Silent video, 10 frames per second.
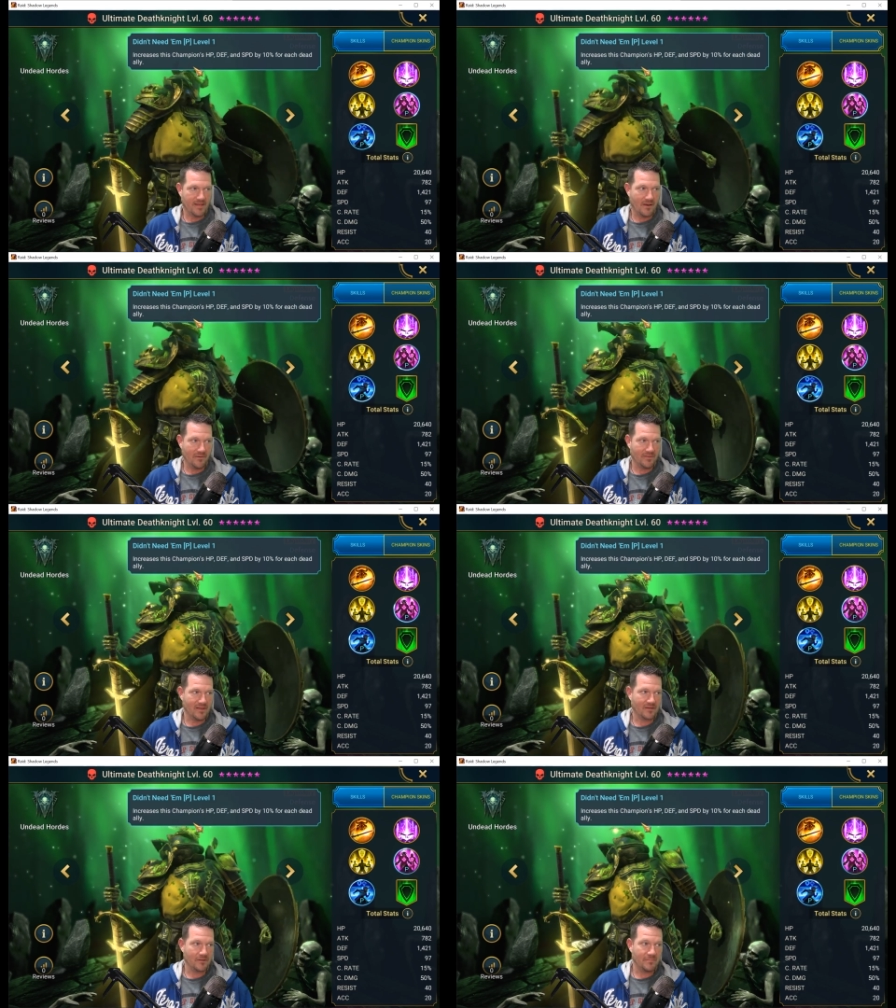Now,
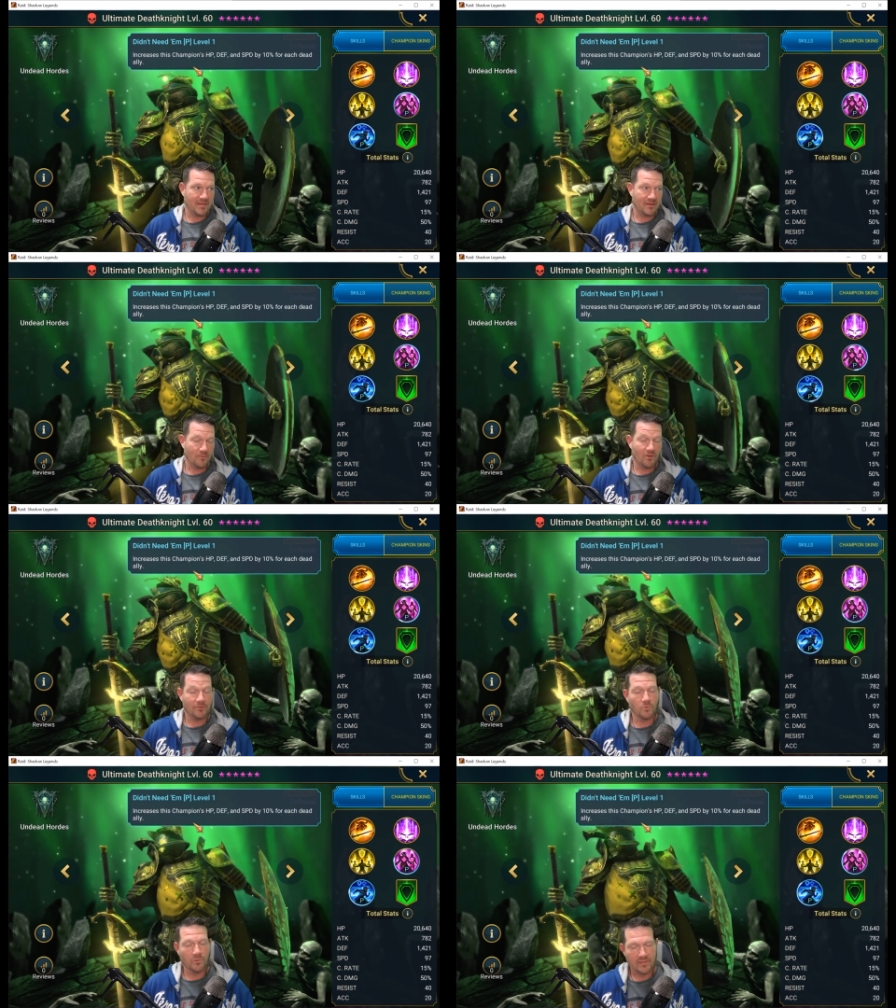there could be,
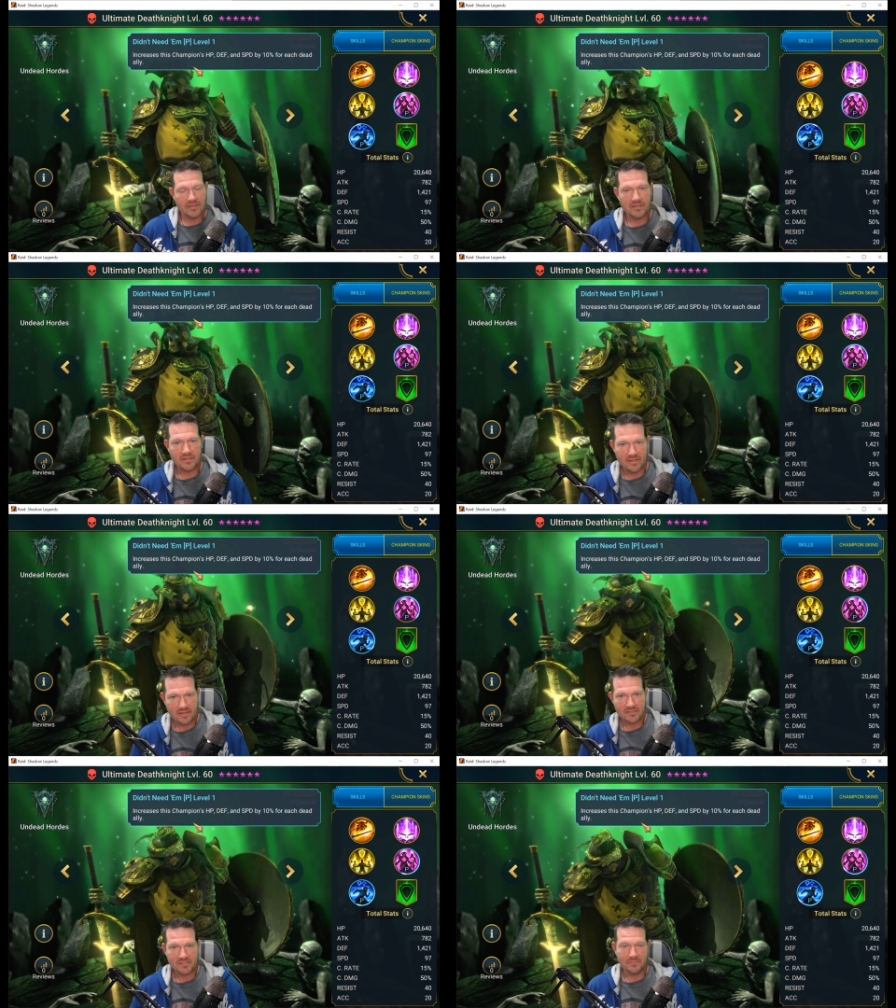with really good
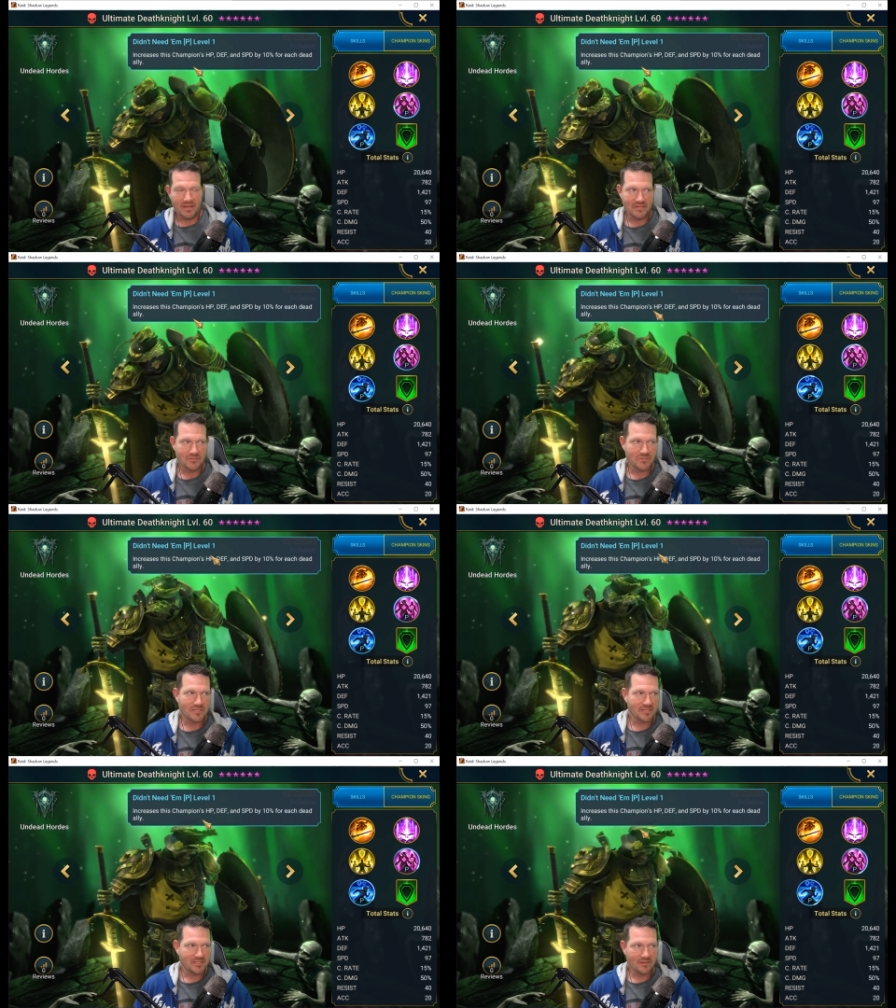gear, some
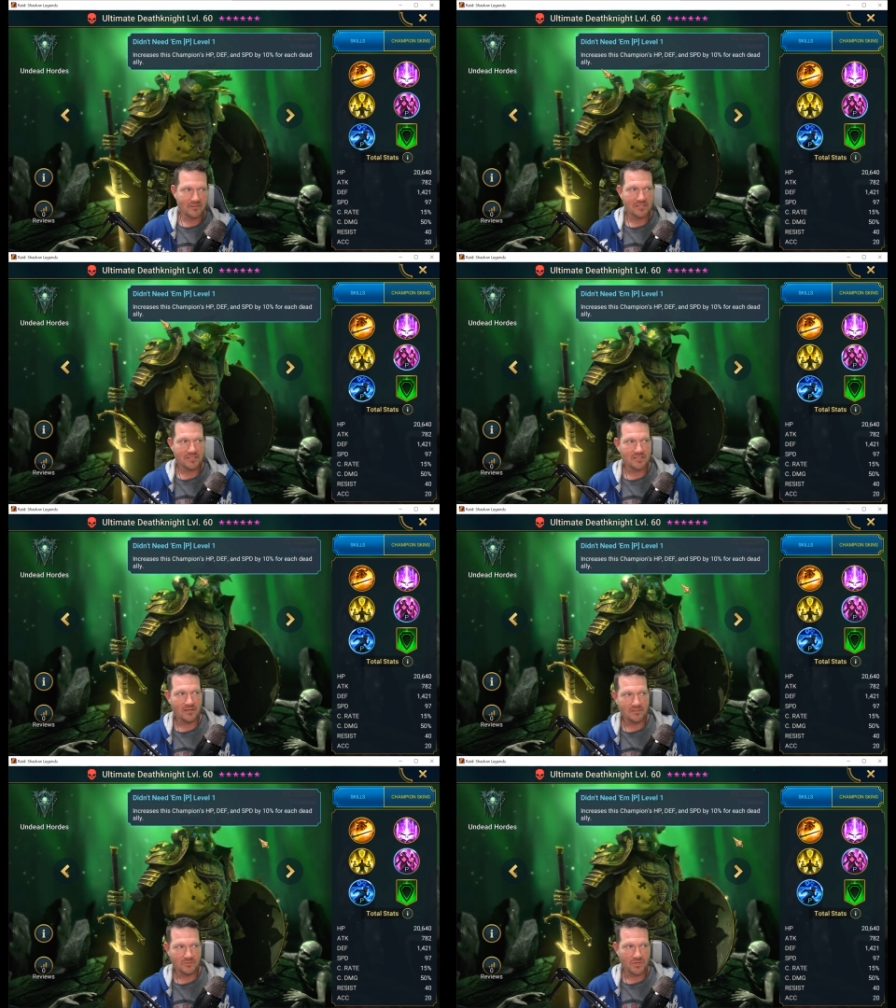interesting
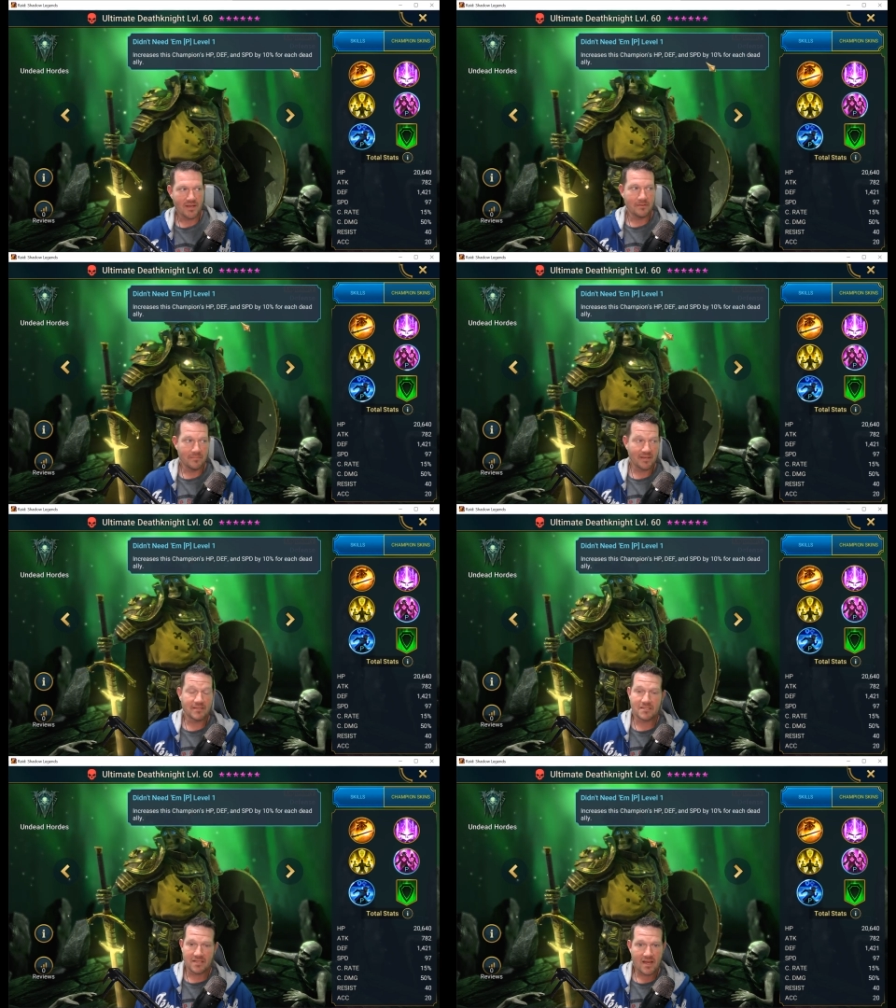synergies on trying to
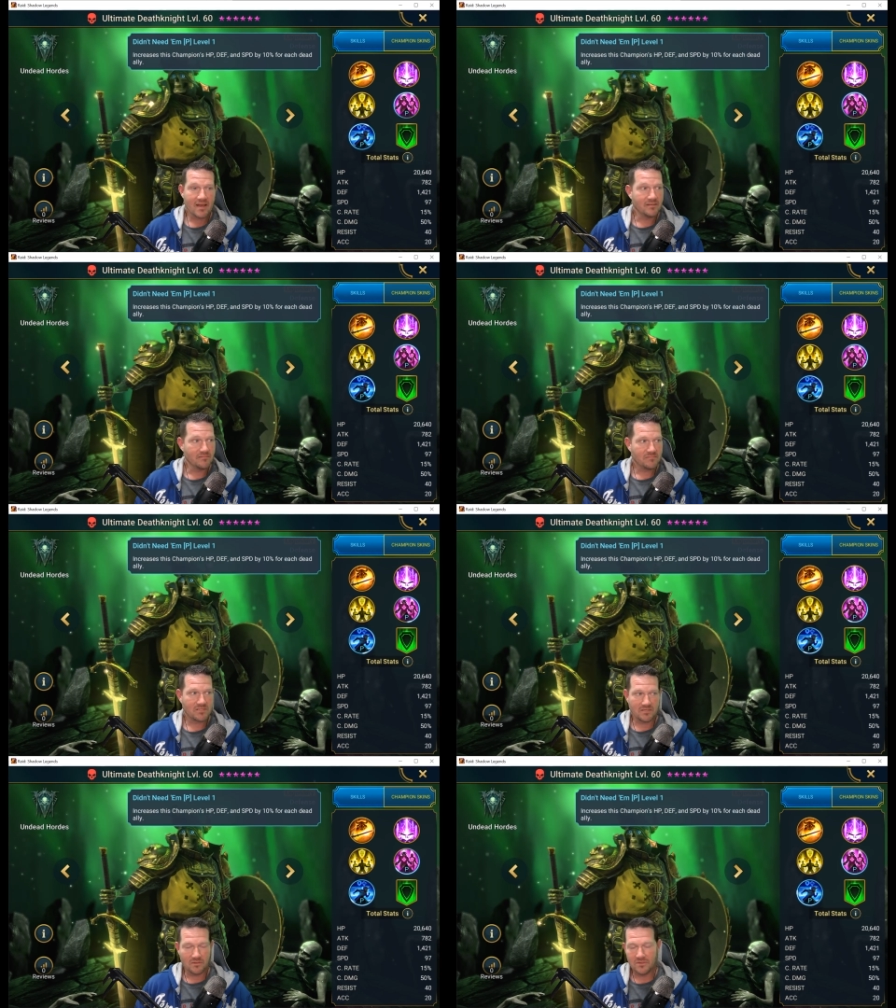make this guy
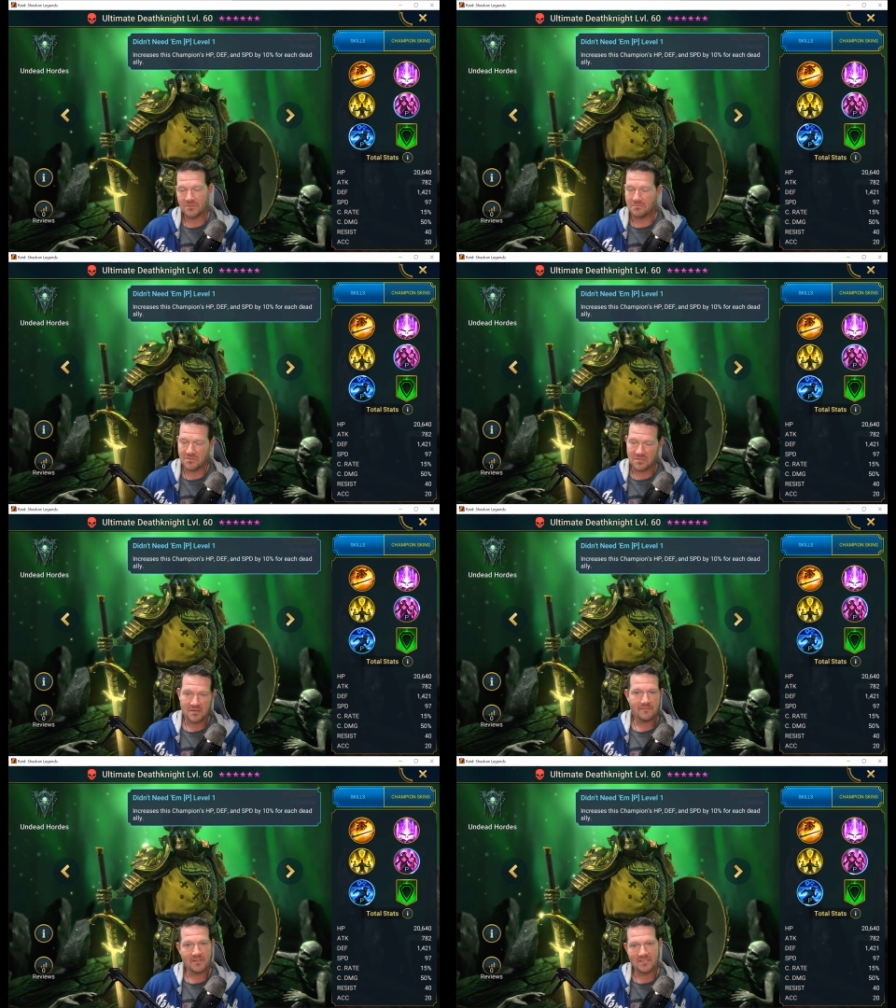solo some stuff.